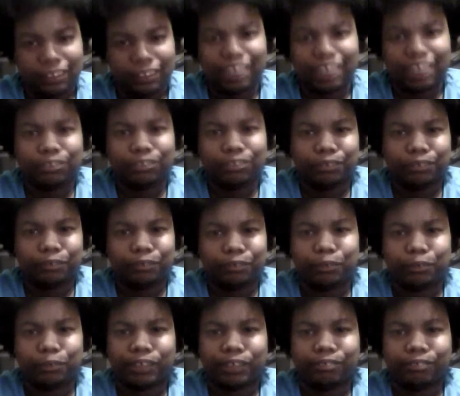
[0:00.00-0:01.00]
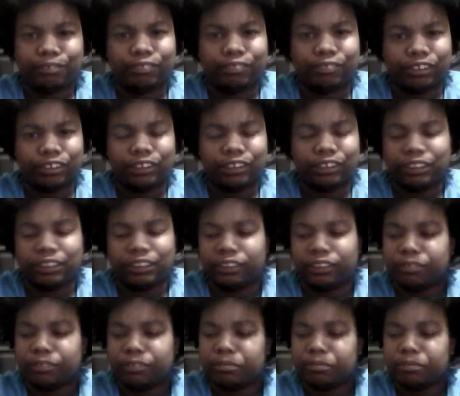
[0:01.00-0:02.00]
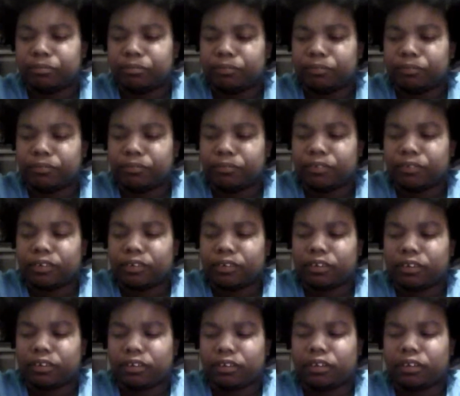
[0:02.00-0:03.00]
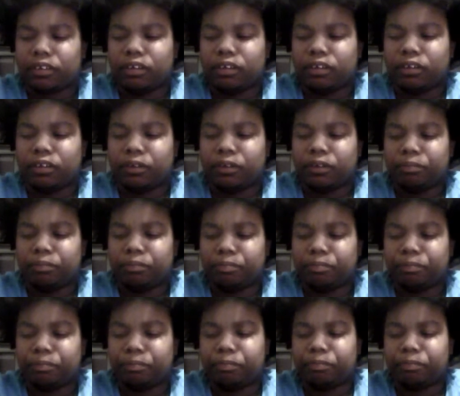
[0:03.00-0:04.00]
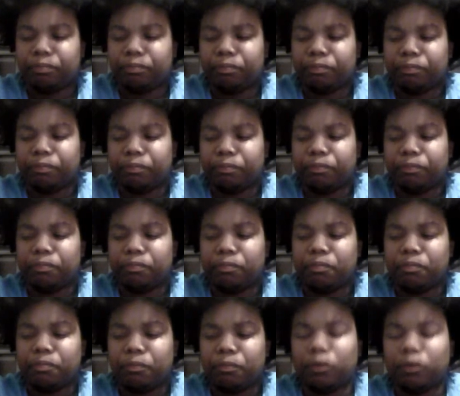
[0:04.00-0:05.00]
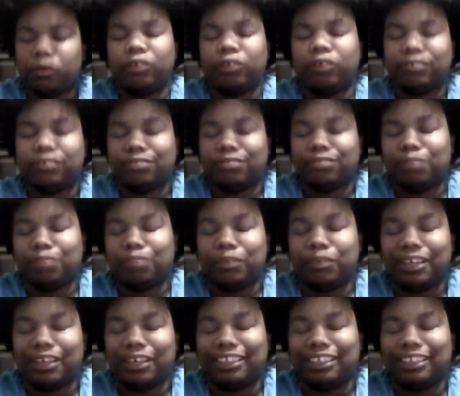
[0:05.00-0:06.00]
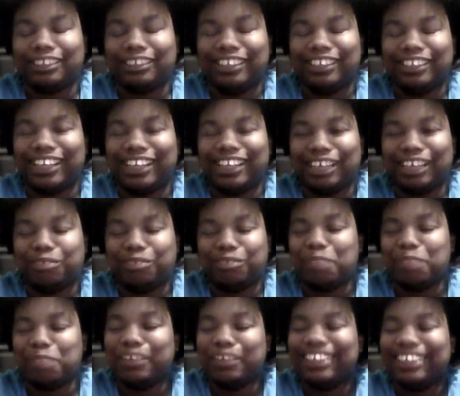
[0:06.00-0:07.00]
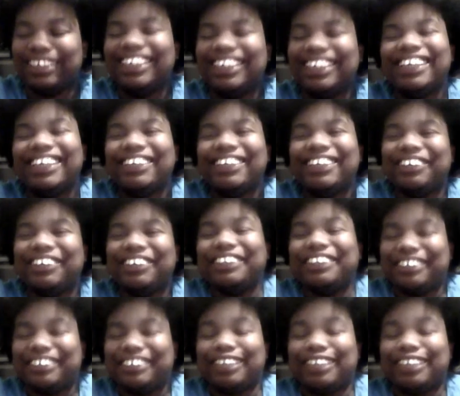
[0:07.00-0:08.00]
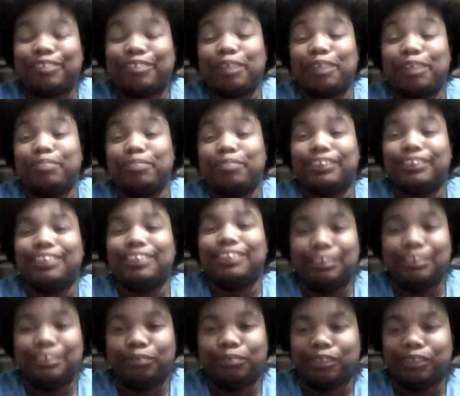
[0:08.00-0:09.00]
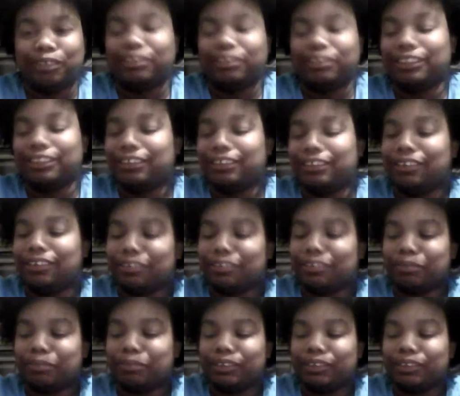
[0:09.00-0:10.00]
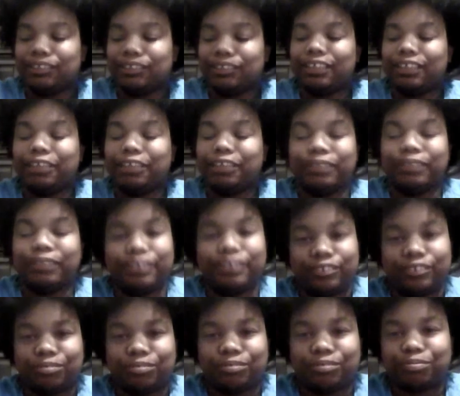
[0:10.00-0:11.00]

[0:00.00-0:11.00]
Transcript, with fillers: That's what the perspective originally is. Um, well, maybe not necessarily that last part, but, well, that's why I pity. He didn't want no sense talk. But anyways,